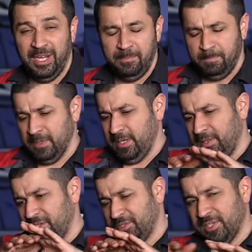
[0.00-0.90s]
head.
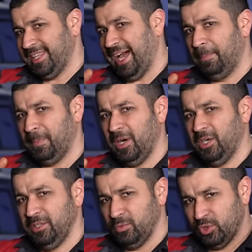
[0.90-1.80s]
There's the top part,